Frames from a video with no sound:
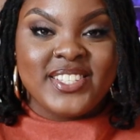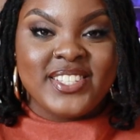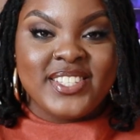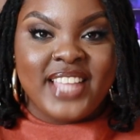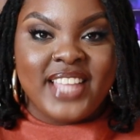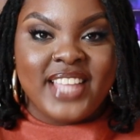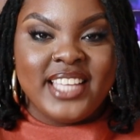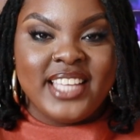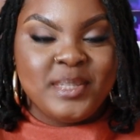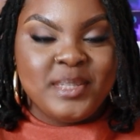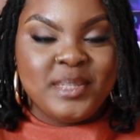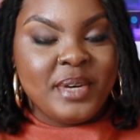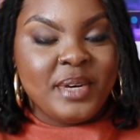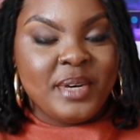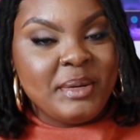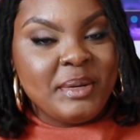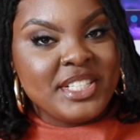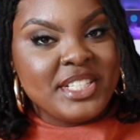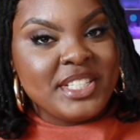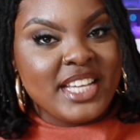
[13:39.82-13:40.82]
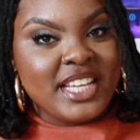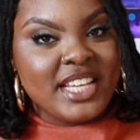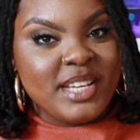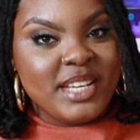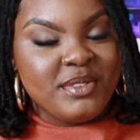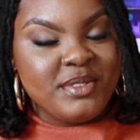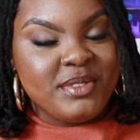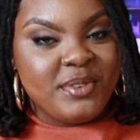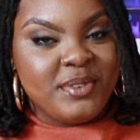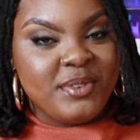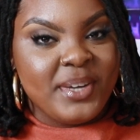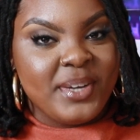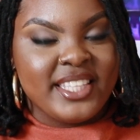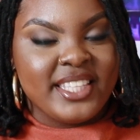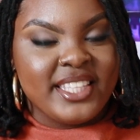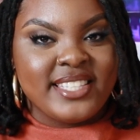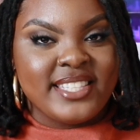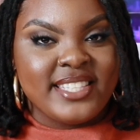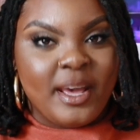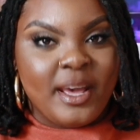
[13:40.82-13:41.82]
so that is pretty much it for
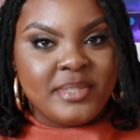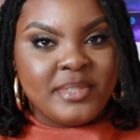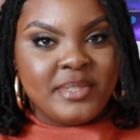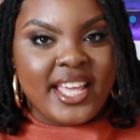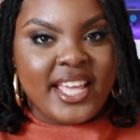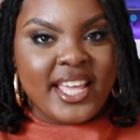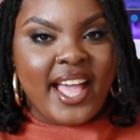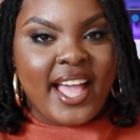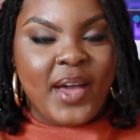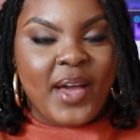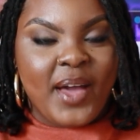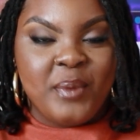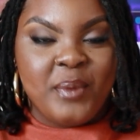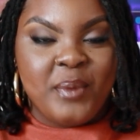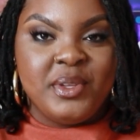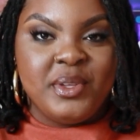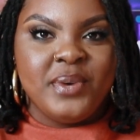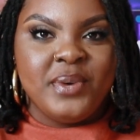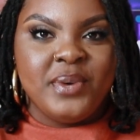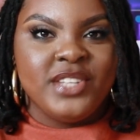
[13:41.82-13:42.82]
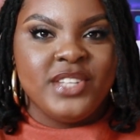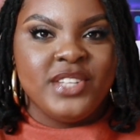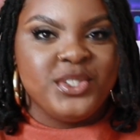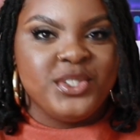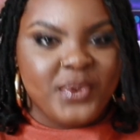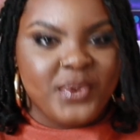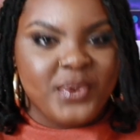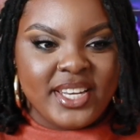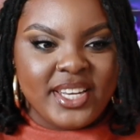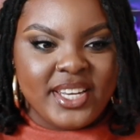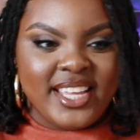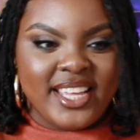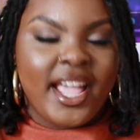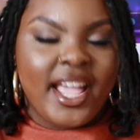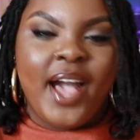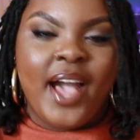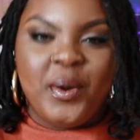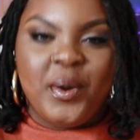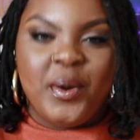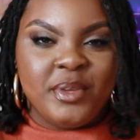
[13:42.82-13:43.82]
this update. I hope you enjoyed it.
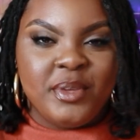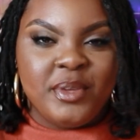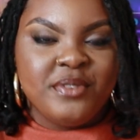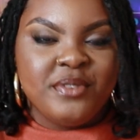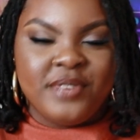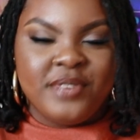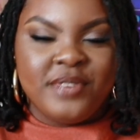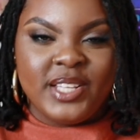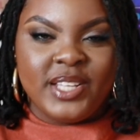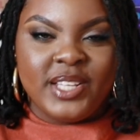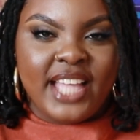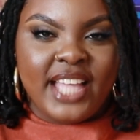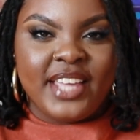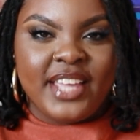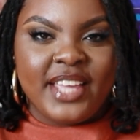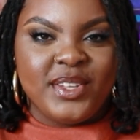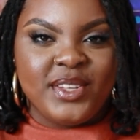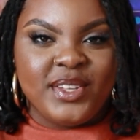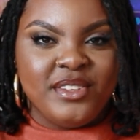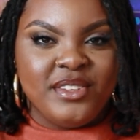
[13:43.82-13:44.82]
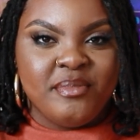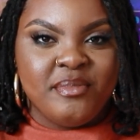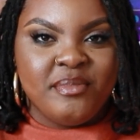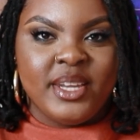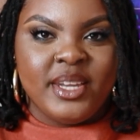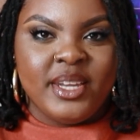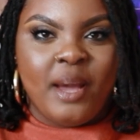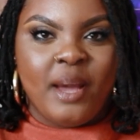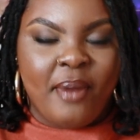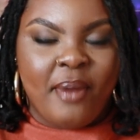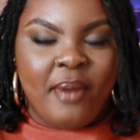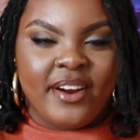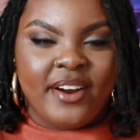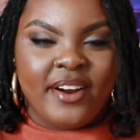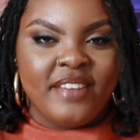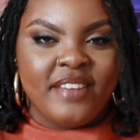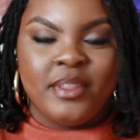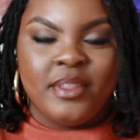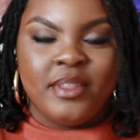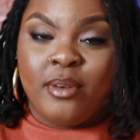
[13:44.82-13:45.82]
I hope you feel like you've been a part
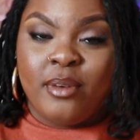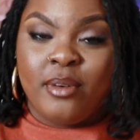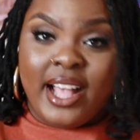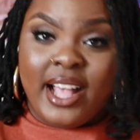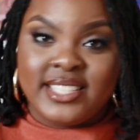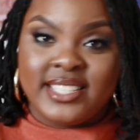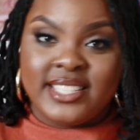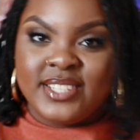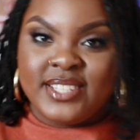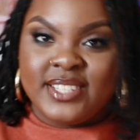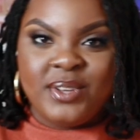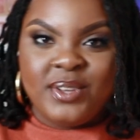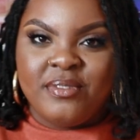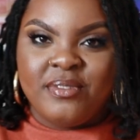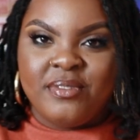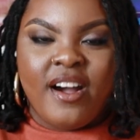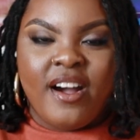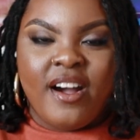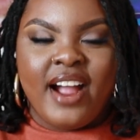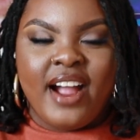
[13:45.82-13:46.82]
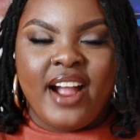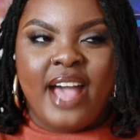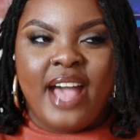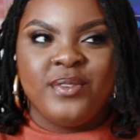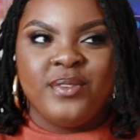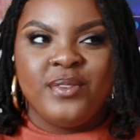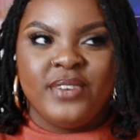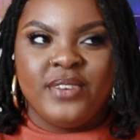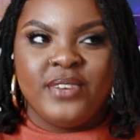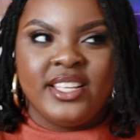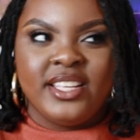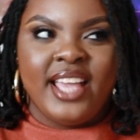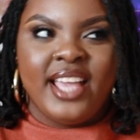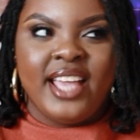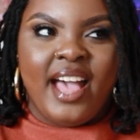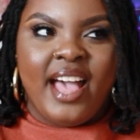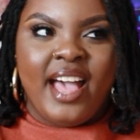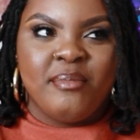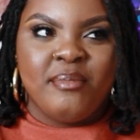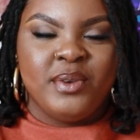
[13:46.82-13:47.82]
of the process so far. I really
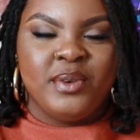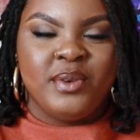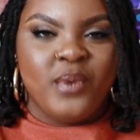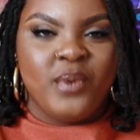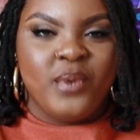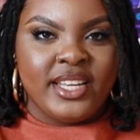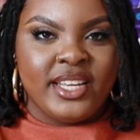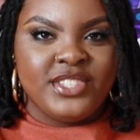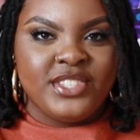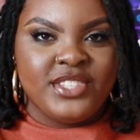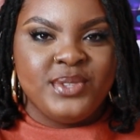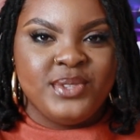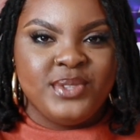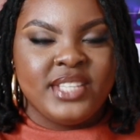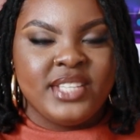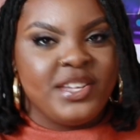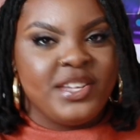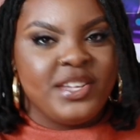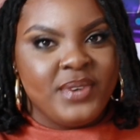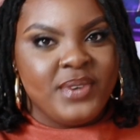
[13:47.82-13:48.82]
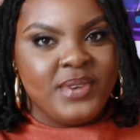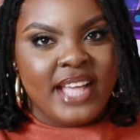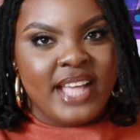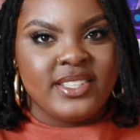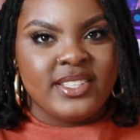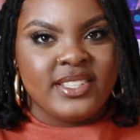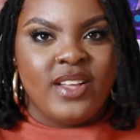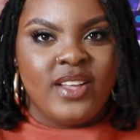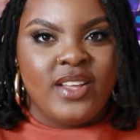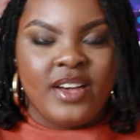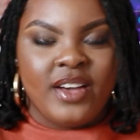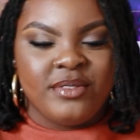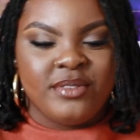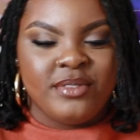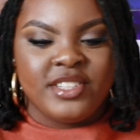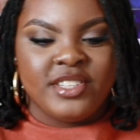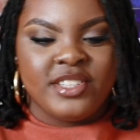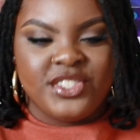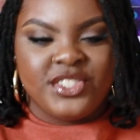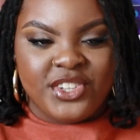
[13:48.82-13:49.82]
have been wanting to take you guys along for
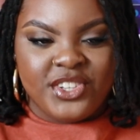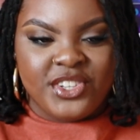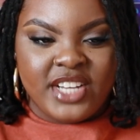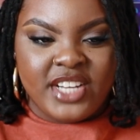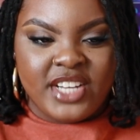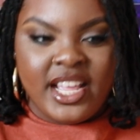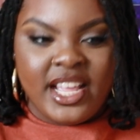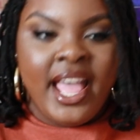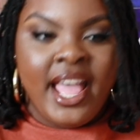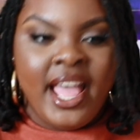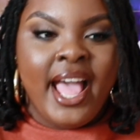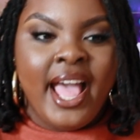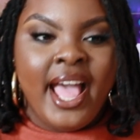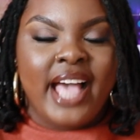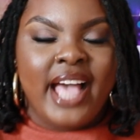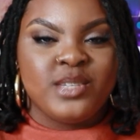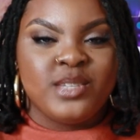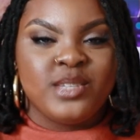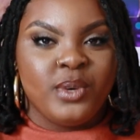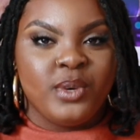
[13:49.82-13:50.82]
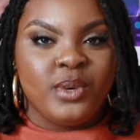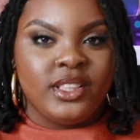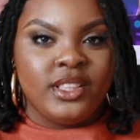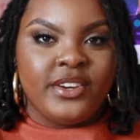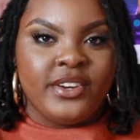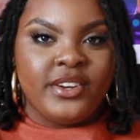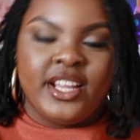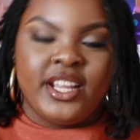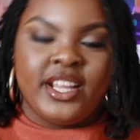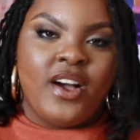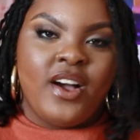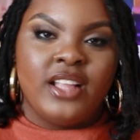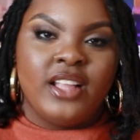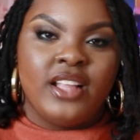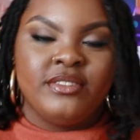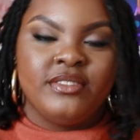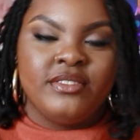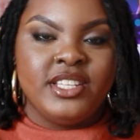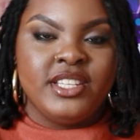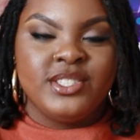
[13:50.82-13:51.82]
this journey as we're learning all
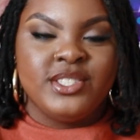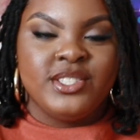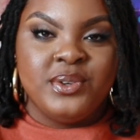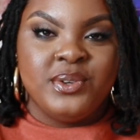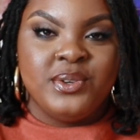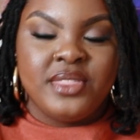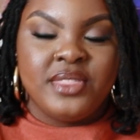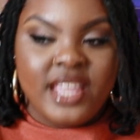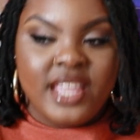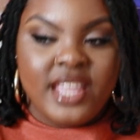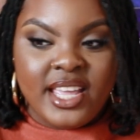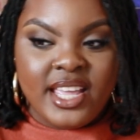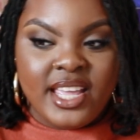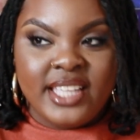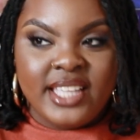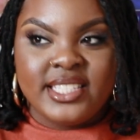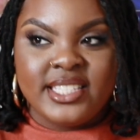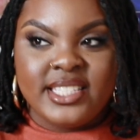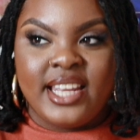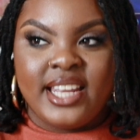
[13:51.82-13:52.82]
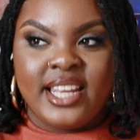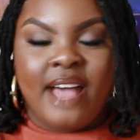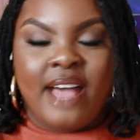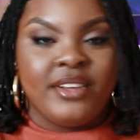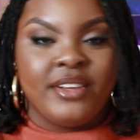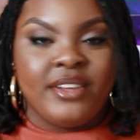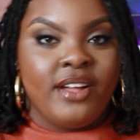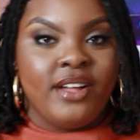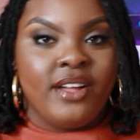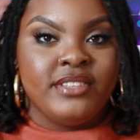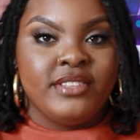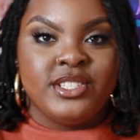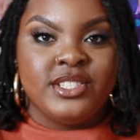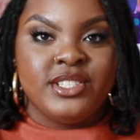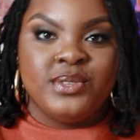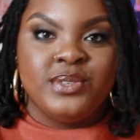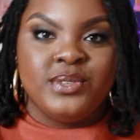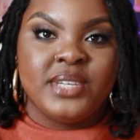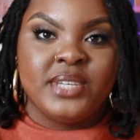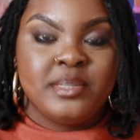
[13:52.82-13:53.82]
of these new things and having all of these
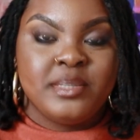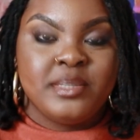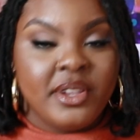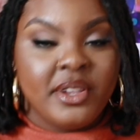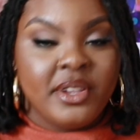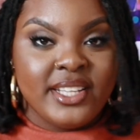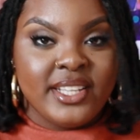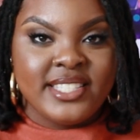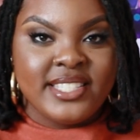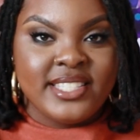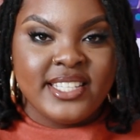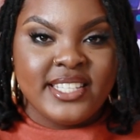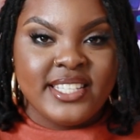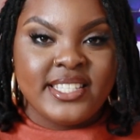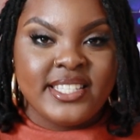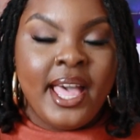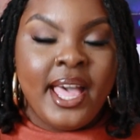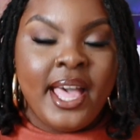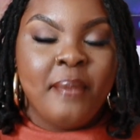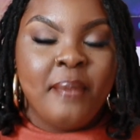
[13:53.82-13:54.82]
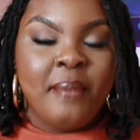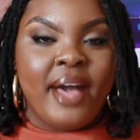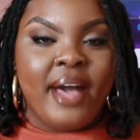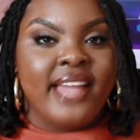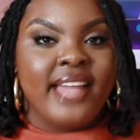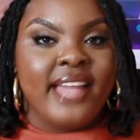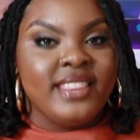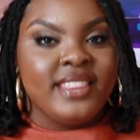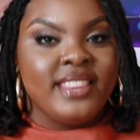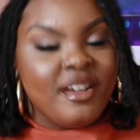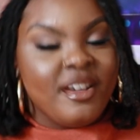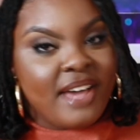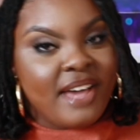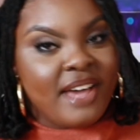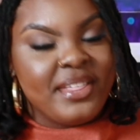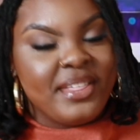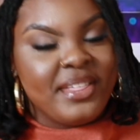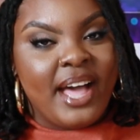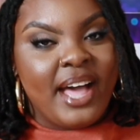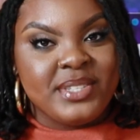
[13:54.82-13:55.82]
new experiences, but I love how
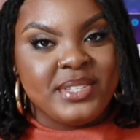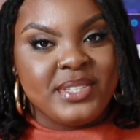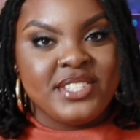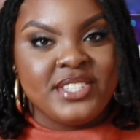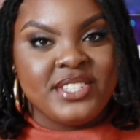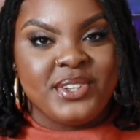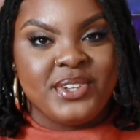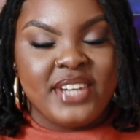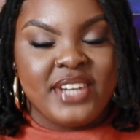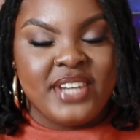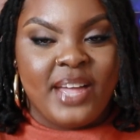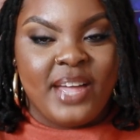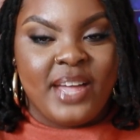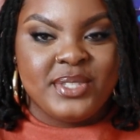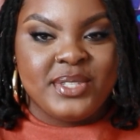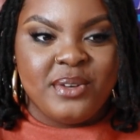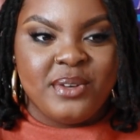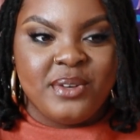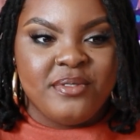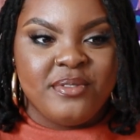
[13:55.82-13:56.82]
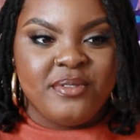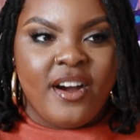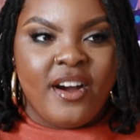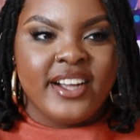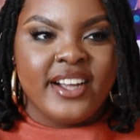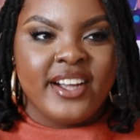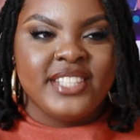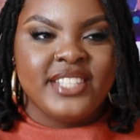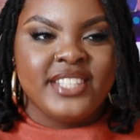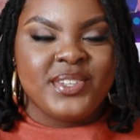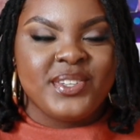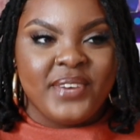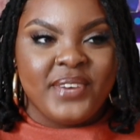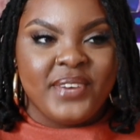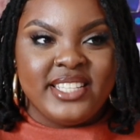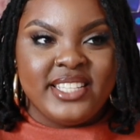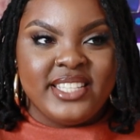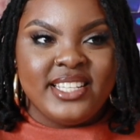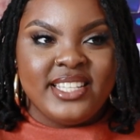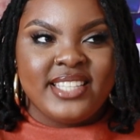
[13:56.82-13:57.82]
the house is turning out so far. It's
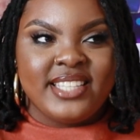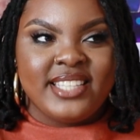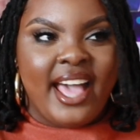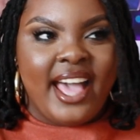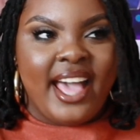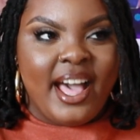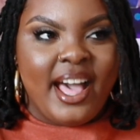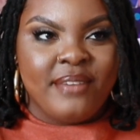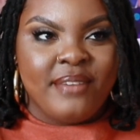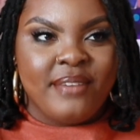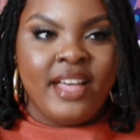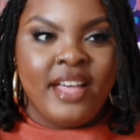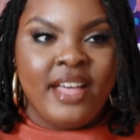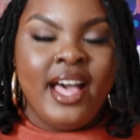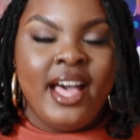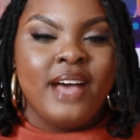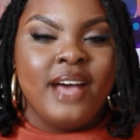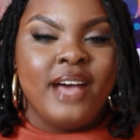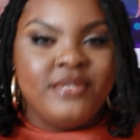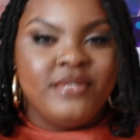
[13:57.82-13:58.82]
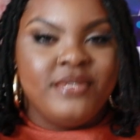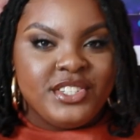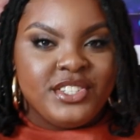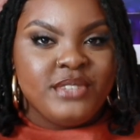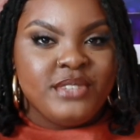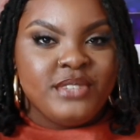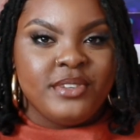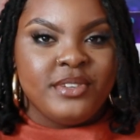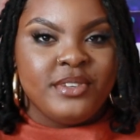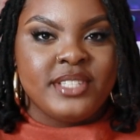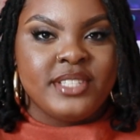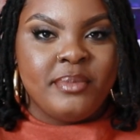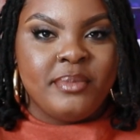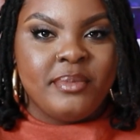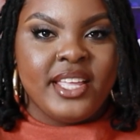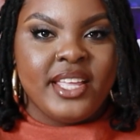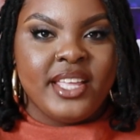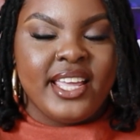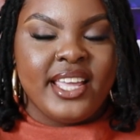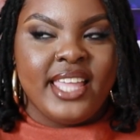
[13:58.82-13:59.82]
crazy to have a vision for
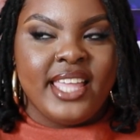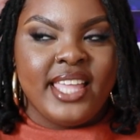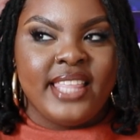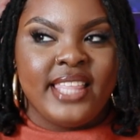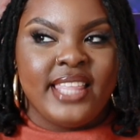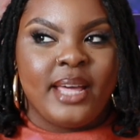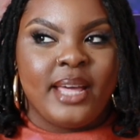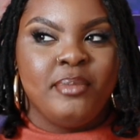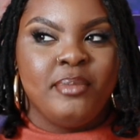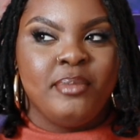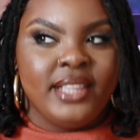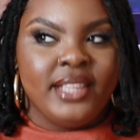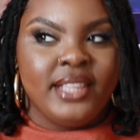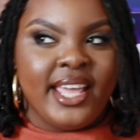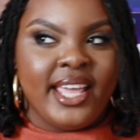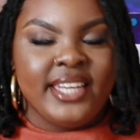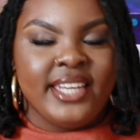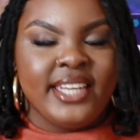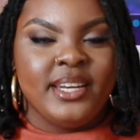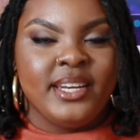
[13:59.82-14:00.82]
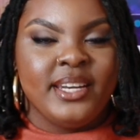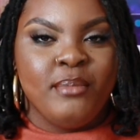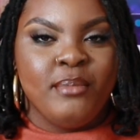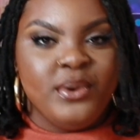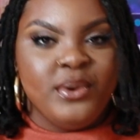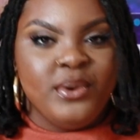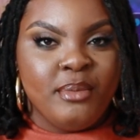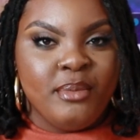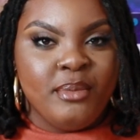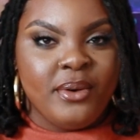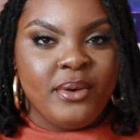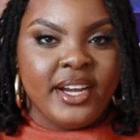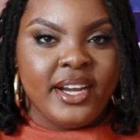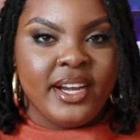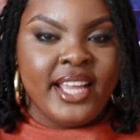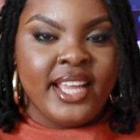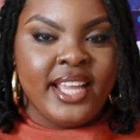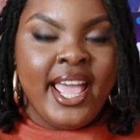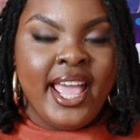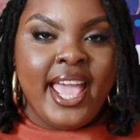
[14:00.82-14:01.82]
something and like a plan and a mood
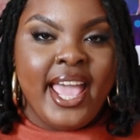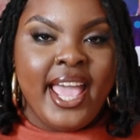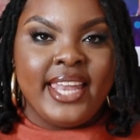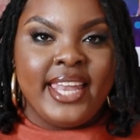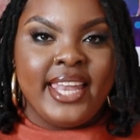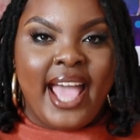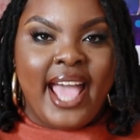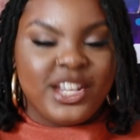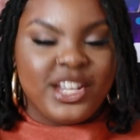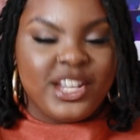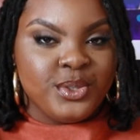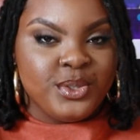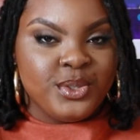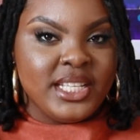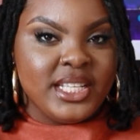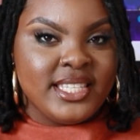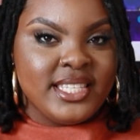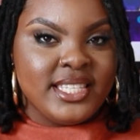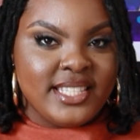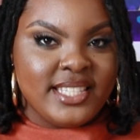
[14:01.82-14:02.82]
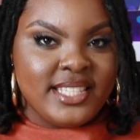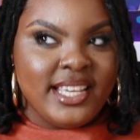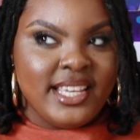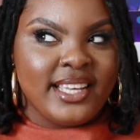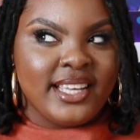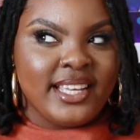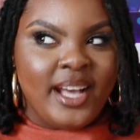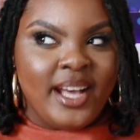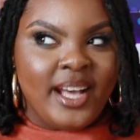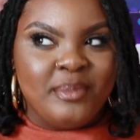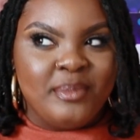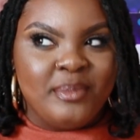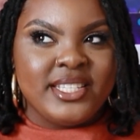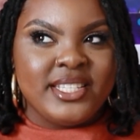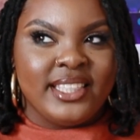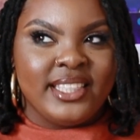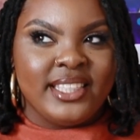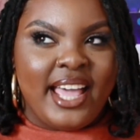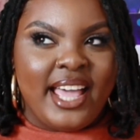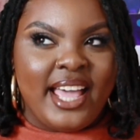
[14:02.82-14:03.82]
board and actually see it come
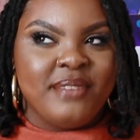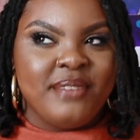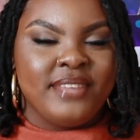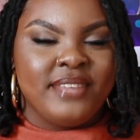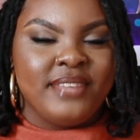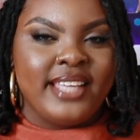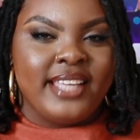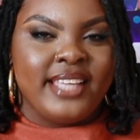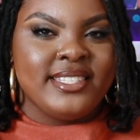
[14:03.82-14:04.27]
to life like